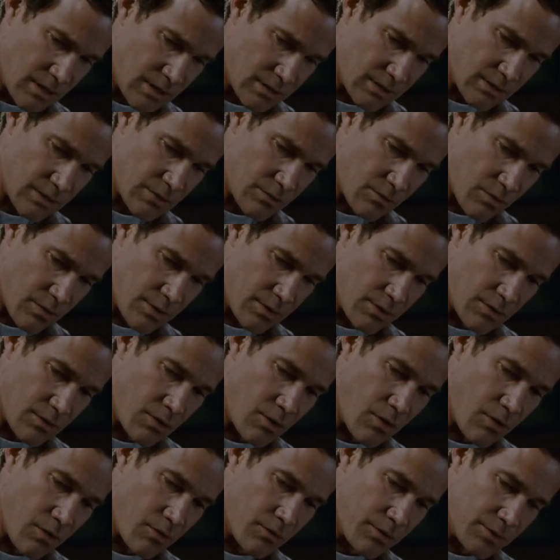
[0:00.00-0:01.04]
Things get
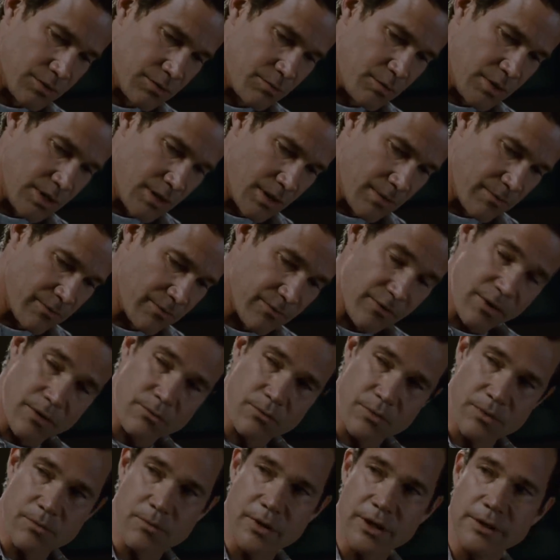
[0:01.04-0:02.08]
worse when
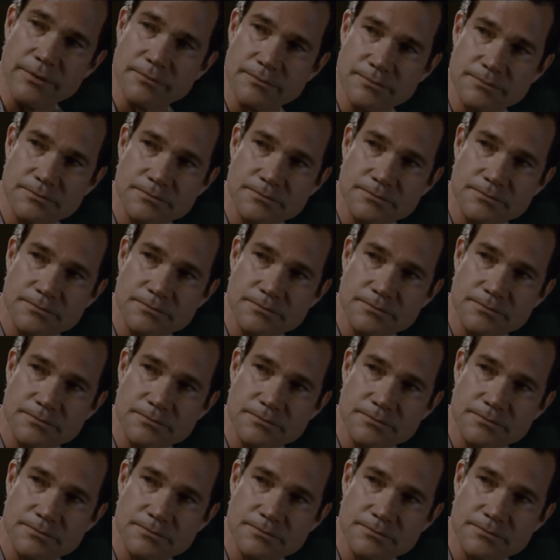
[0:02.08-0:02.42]
David visits